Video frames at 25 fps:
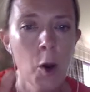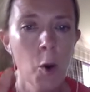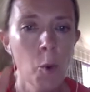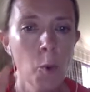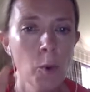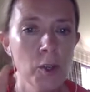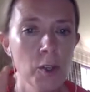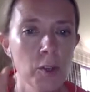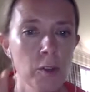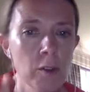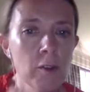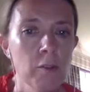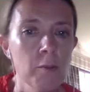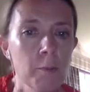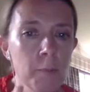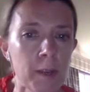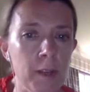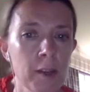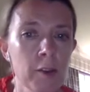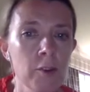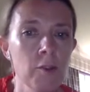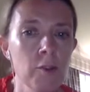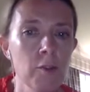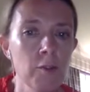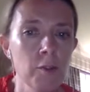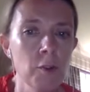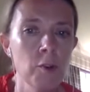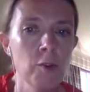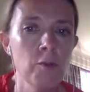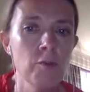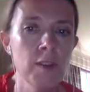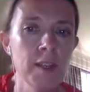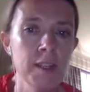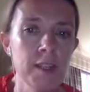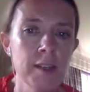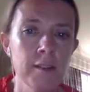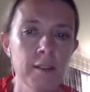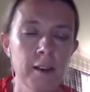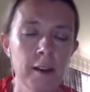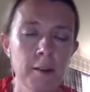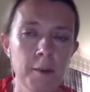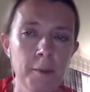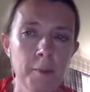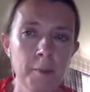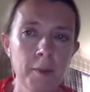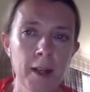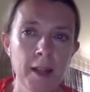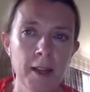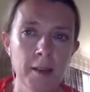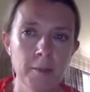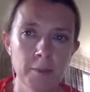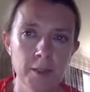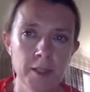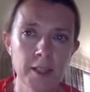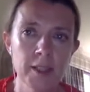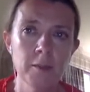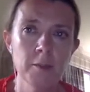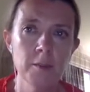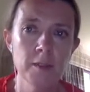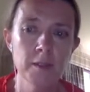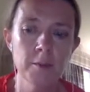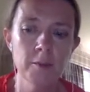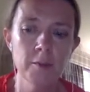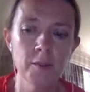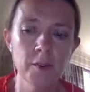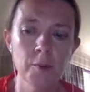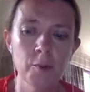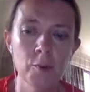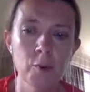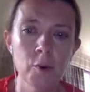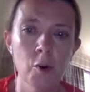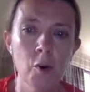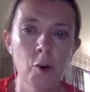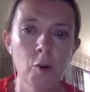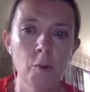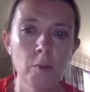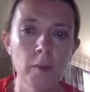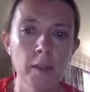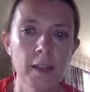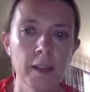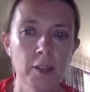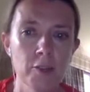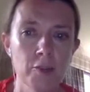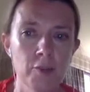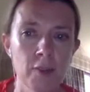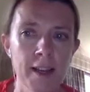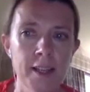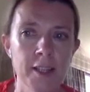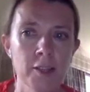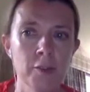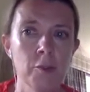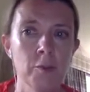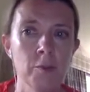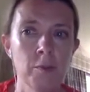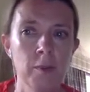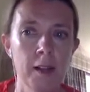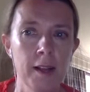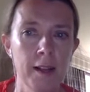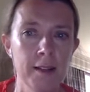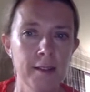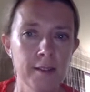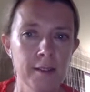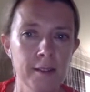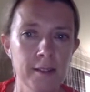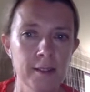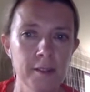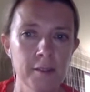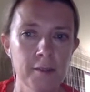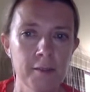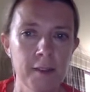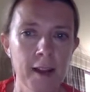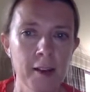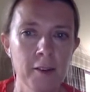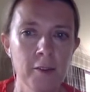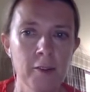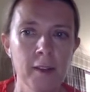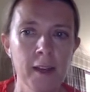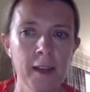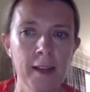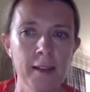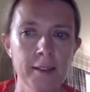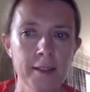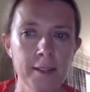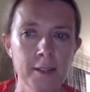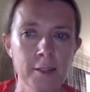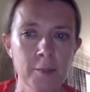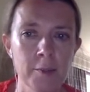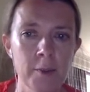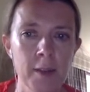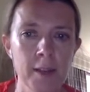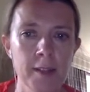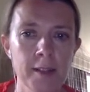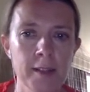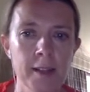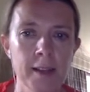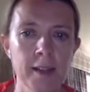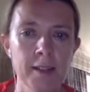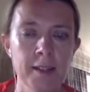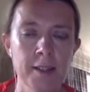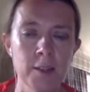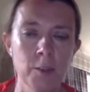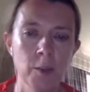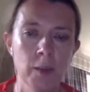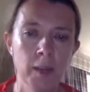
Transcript: We do a lot of peer review in radiotherapy planning, particularly some of our more complex radical plans in cervical cancer, breast cancer.